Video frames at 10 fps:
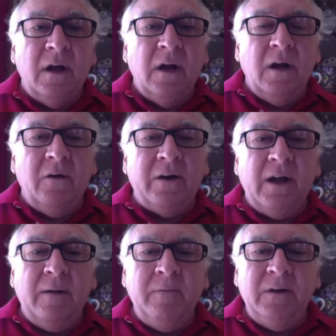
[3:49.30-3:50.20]
Okay,
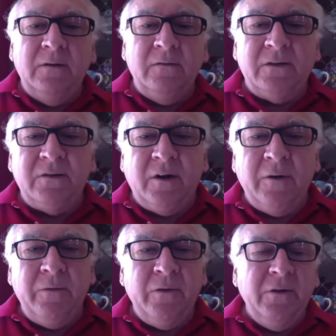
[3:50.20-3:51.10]
I'm going to
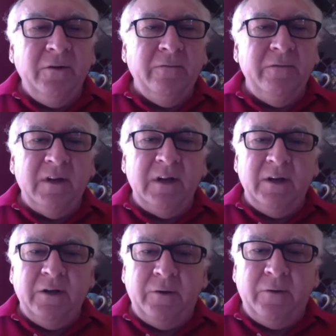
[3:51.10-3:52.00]
start with a little
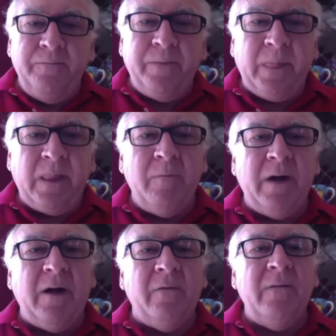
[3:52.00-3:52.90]
video
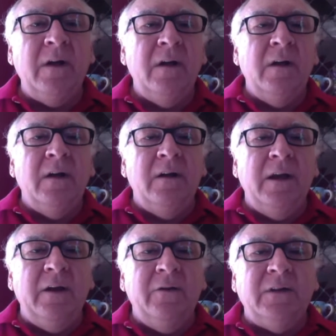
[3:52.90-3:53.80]
about
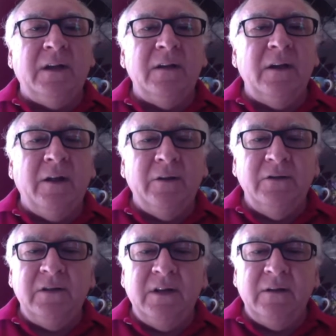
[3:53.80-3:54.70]

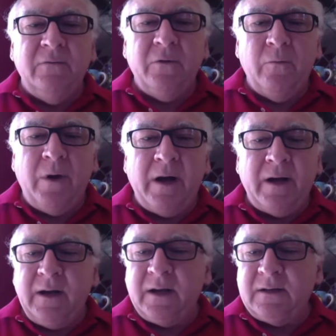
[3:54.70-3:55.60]
nanotechnology and
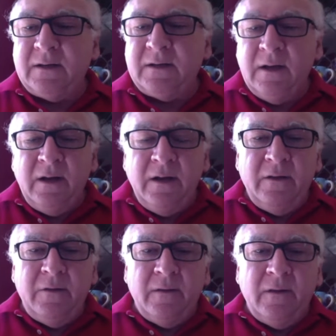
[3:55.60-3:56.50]
robotics.
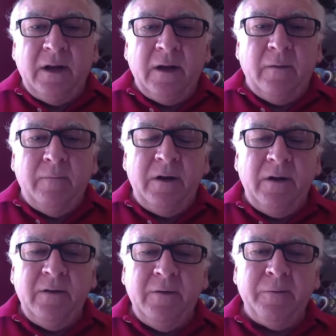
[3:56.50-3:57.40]

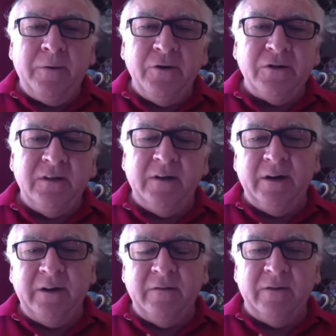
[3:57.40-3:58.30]
The person they're
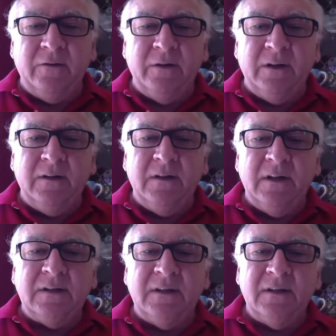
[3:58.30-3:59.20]
interviewing in
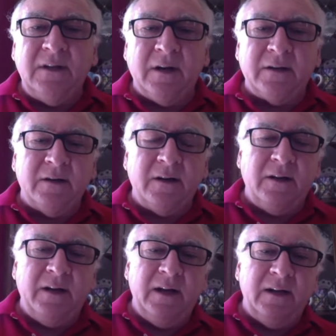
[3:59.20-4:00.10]
this is Dr. Claes.